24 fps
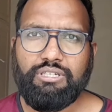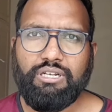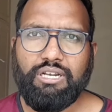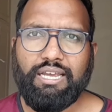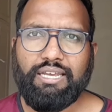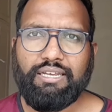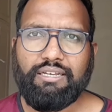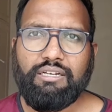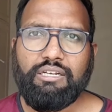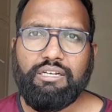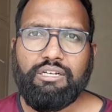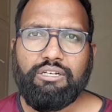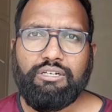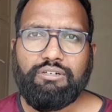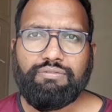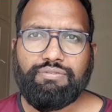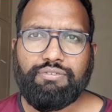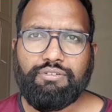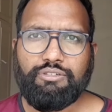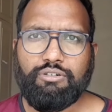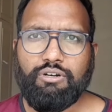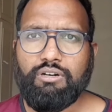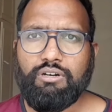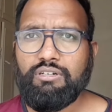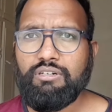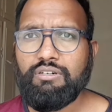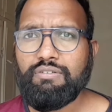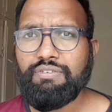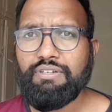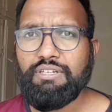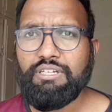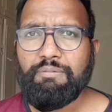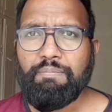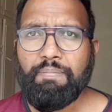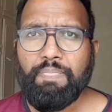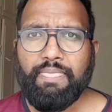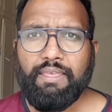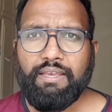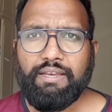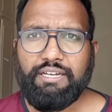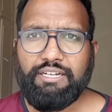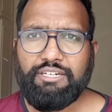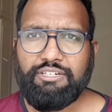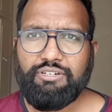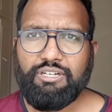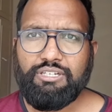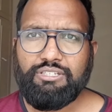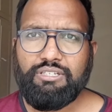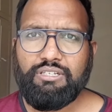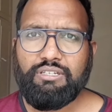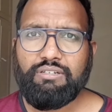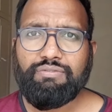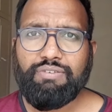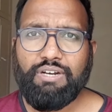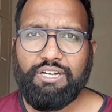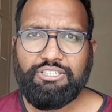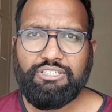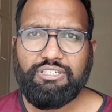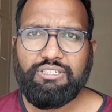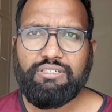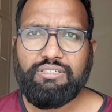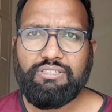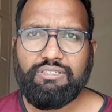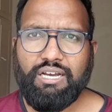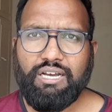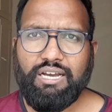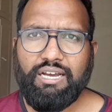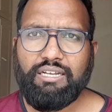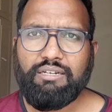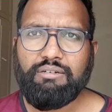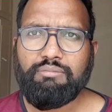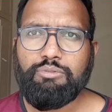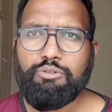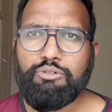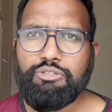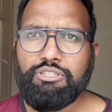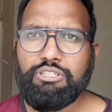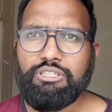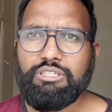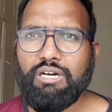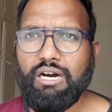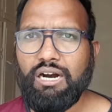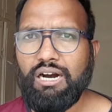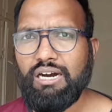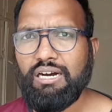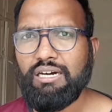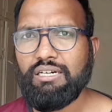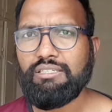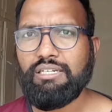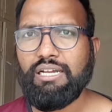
like photography, hairdressing, fashion design, music, art,